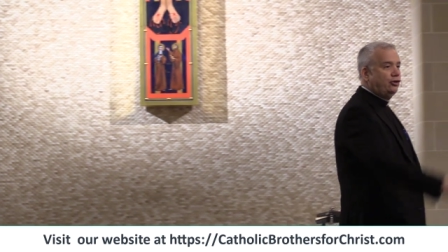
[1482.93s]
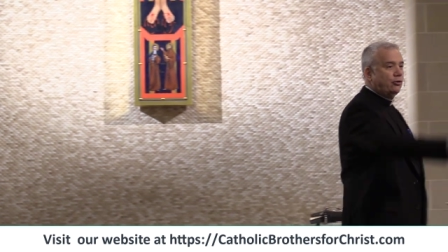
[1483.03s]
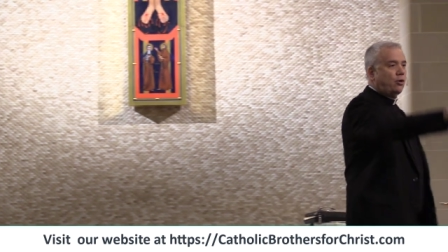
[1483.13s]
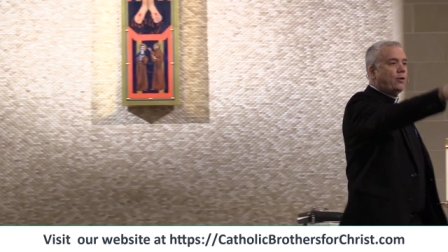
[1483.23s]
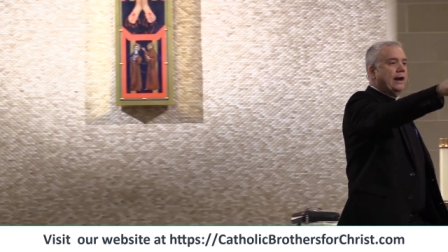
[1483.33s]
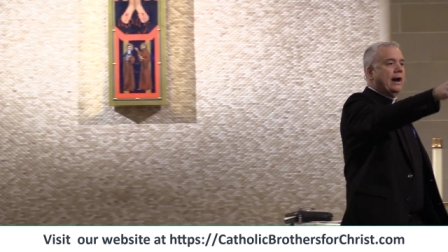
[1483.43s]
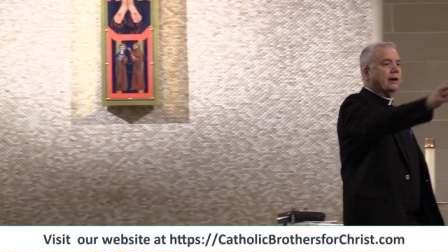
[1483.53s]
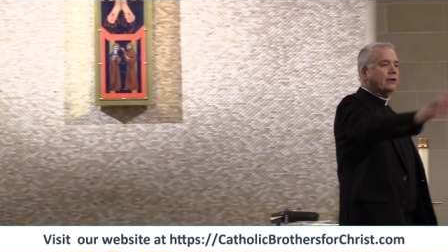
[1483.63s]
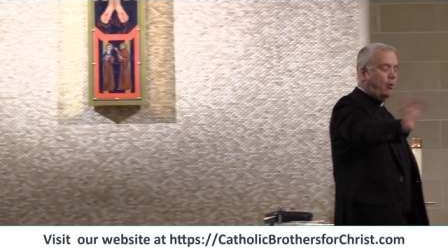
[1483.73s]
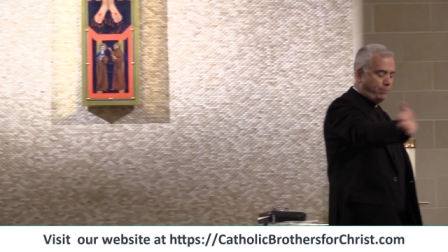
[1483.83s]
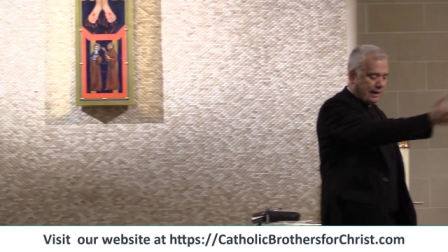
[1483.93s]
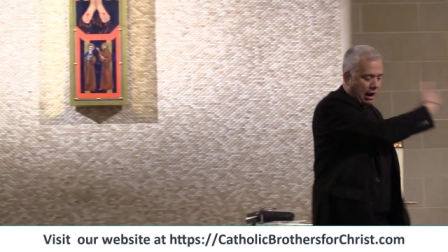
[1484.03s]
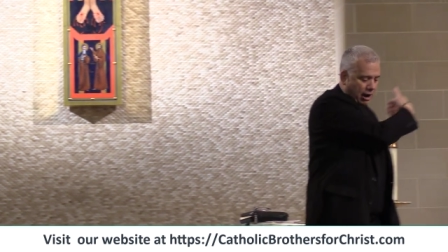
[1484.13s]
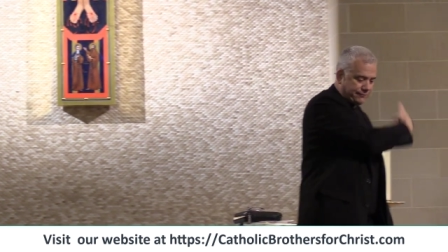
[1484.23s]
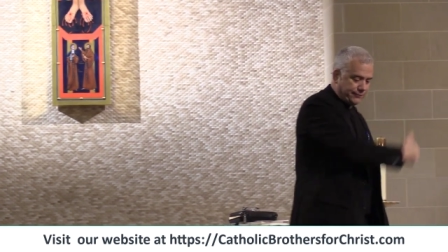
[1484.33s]
Do you do a holy hour? Nope,
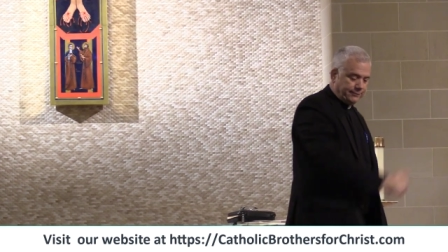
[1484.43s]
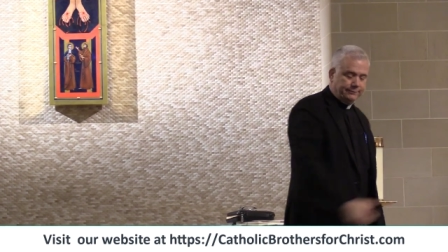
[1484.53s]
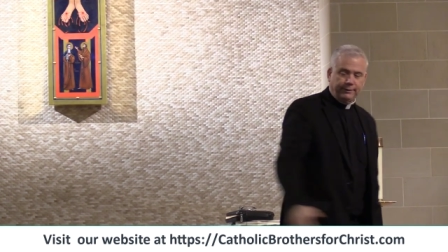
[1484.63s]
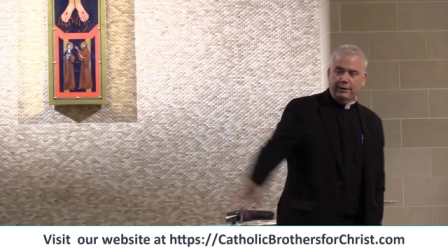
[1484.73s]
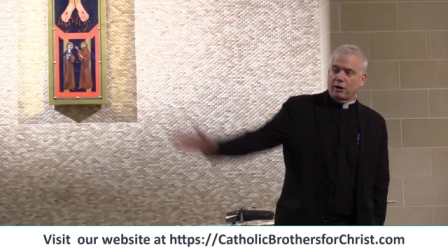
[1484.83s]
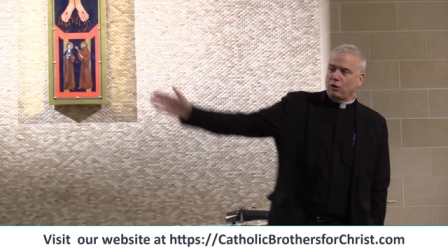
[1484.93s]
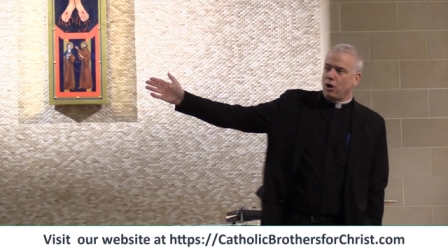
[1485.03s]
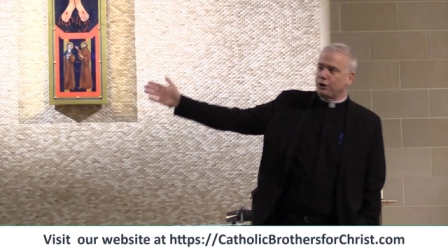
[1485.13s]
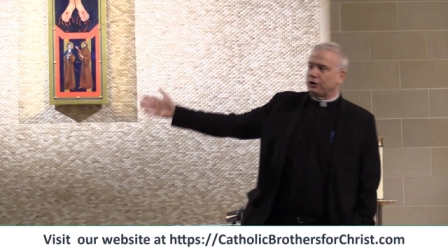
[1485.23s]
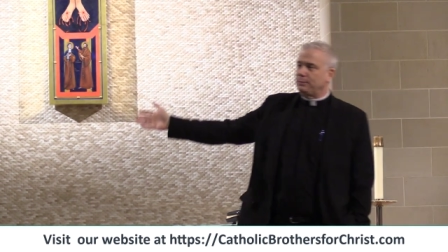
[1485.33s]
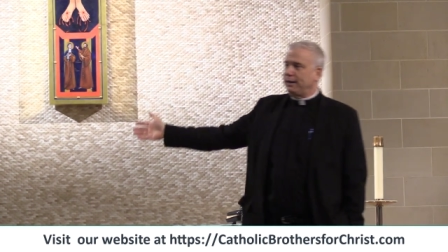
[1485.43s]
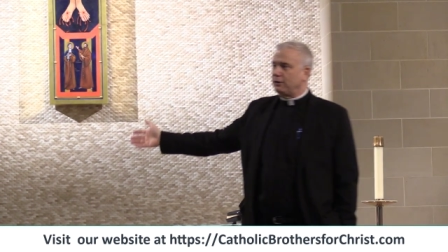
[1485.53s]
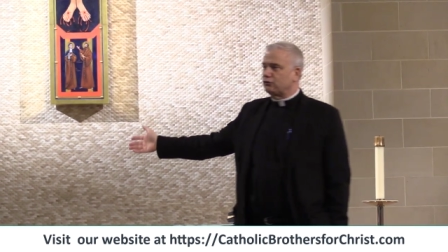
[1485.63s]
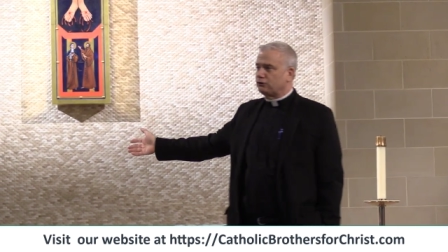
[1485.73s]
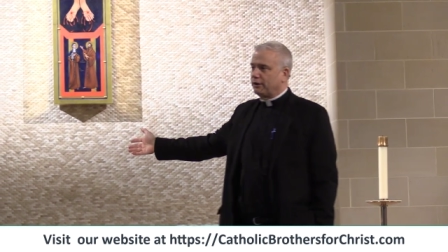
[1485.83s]
off. You're no longer going to be
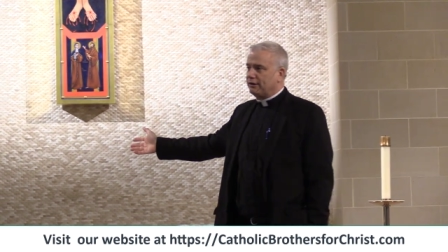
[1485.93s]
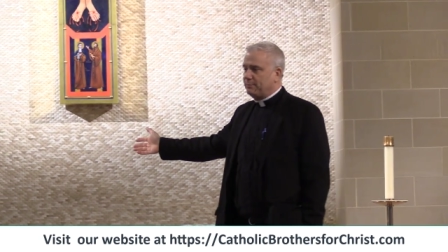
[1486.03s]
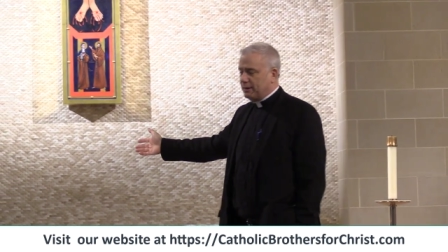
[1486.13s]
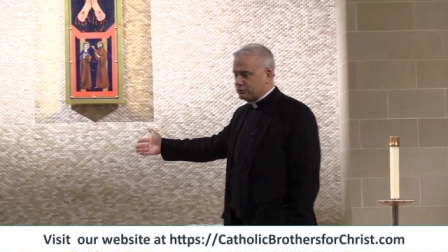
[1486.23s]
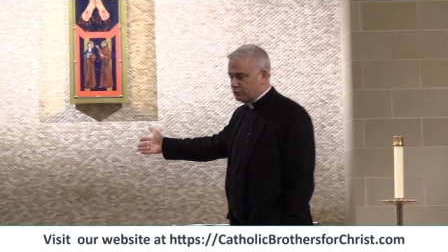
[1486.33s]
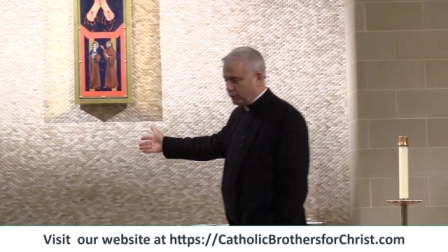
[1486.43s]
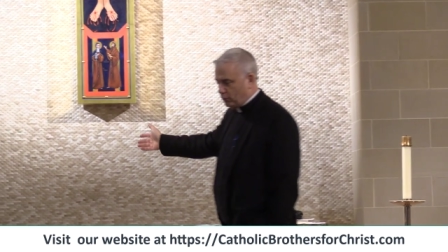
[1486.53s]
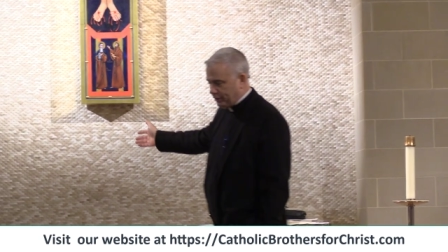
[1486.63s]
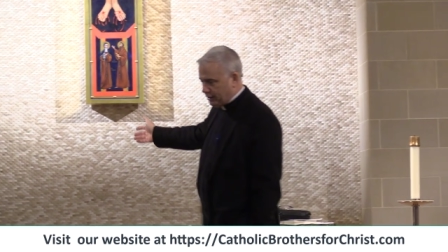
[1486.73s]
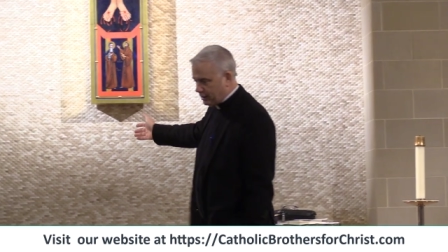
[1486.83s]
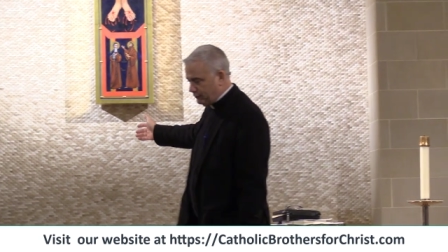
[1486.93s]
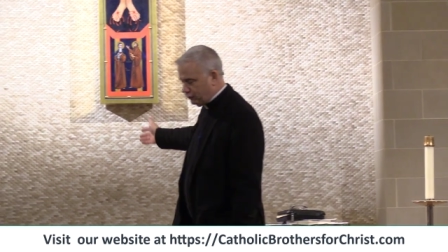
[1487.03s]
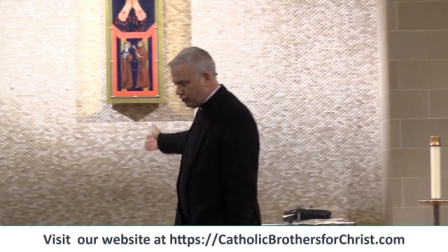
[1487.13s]
an extraordinary minister of the Holy of